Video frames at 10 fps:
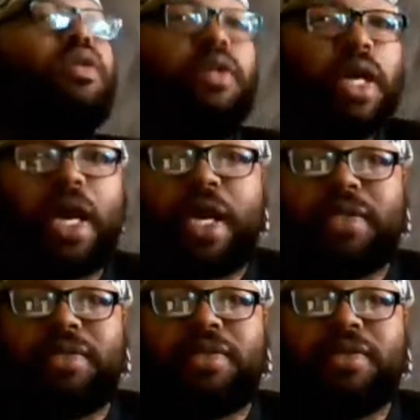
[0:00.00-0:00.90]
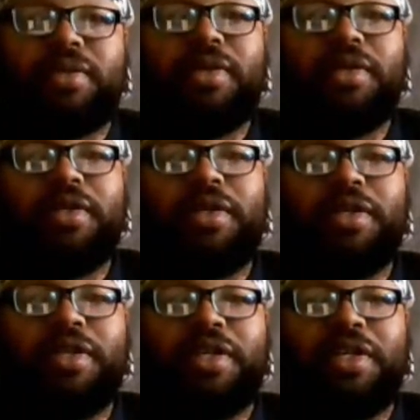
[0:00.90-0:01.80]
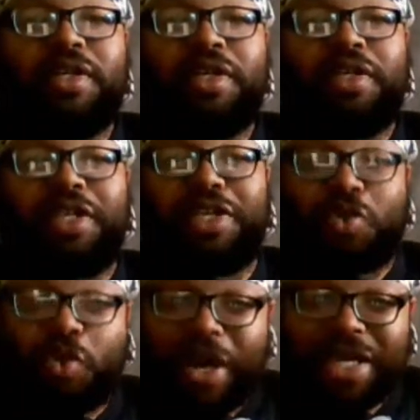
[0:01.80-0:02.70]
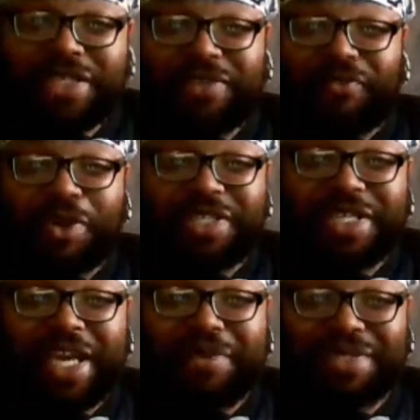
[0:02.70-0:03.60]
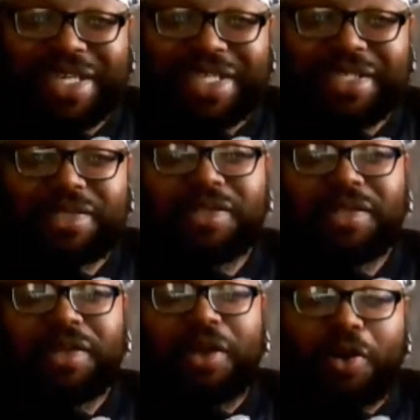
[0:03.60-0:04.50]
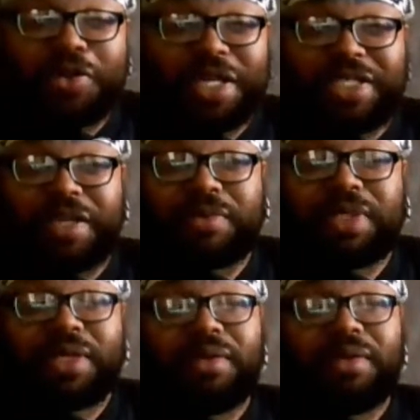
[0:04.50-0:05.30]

Yes, did it twice in fourteen game seasons. O J Simpson.